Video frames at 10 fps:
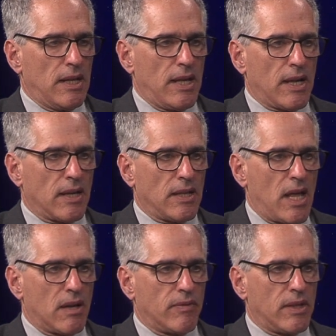And a
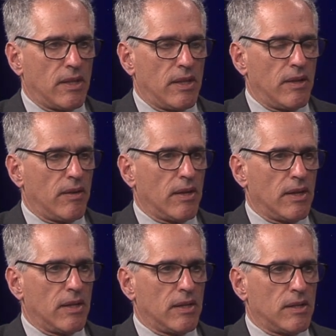lot of the
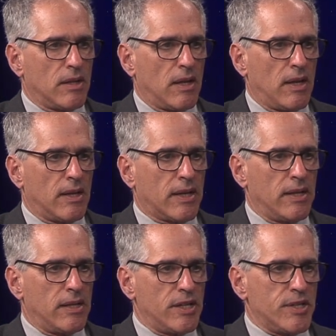uh,
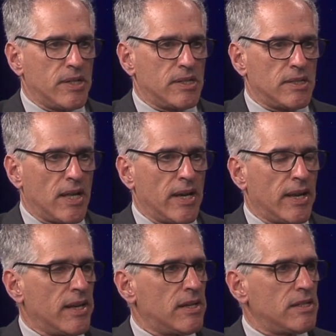conditions that it
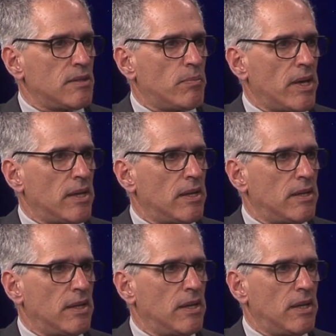anticipated
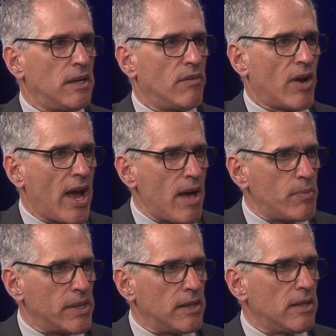never
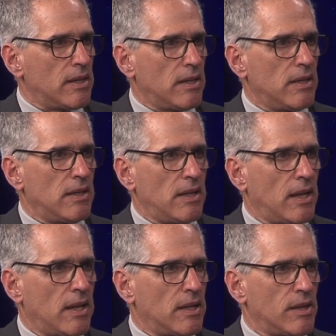happened,
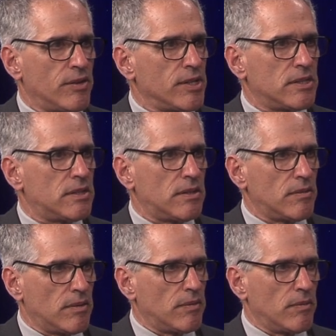and they're just
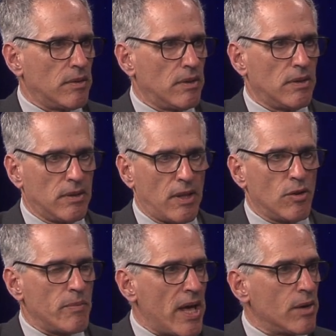they
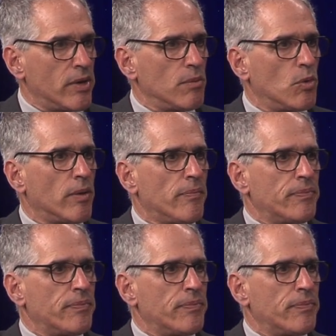don't matter anymore.